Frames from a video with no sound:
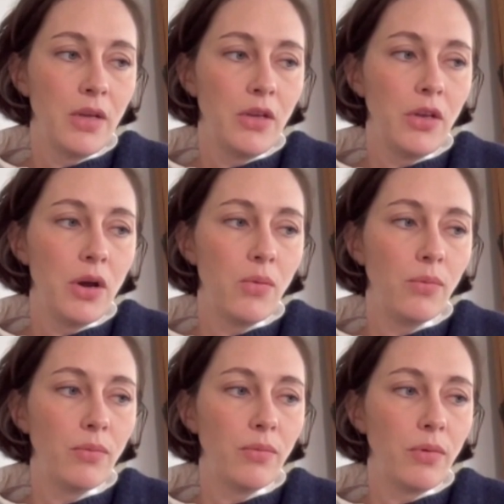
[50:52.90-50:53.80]
you
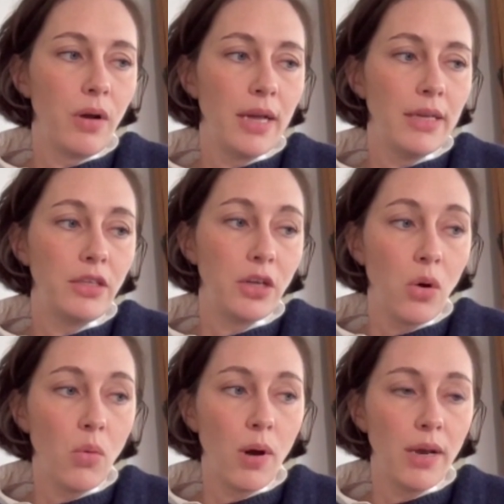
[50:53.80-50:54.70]
know, Yeah, like,
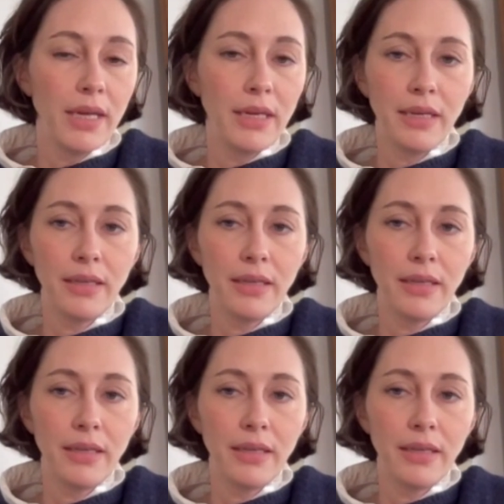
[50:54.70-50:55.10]
I feel that for